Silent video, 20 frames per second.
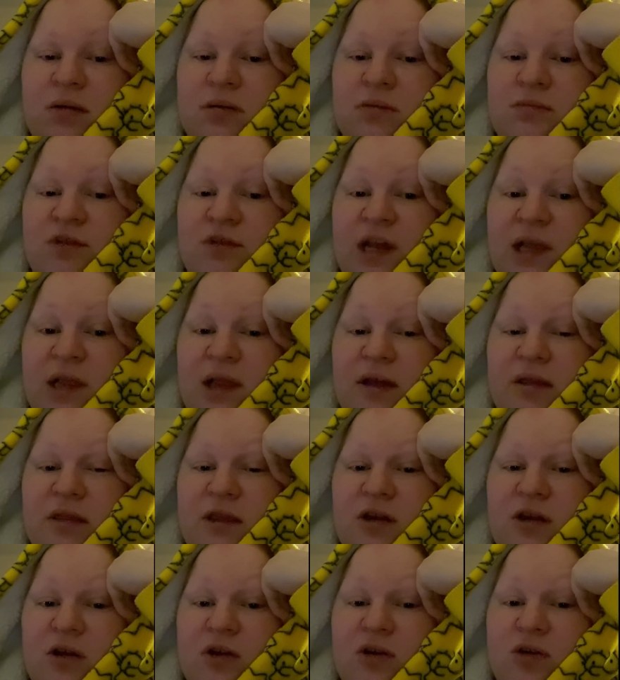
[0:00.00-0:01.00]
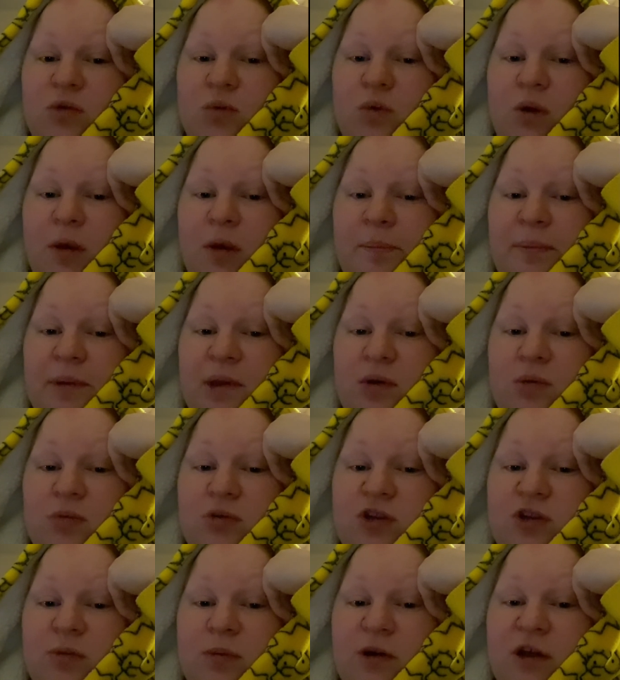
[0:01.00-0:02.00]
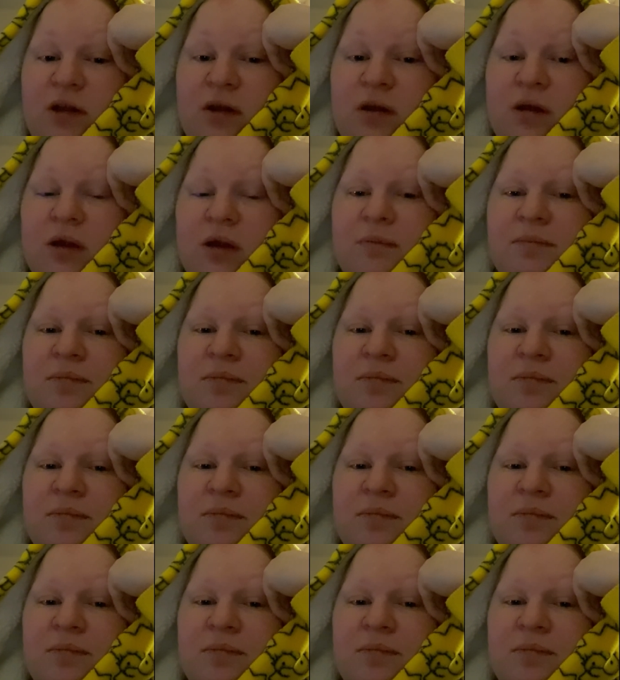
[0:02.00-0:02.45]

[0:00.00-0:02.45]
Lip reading: really, they don't know what abuser were.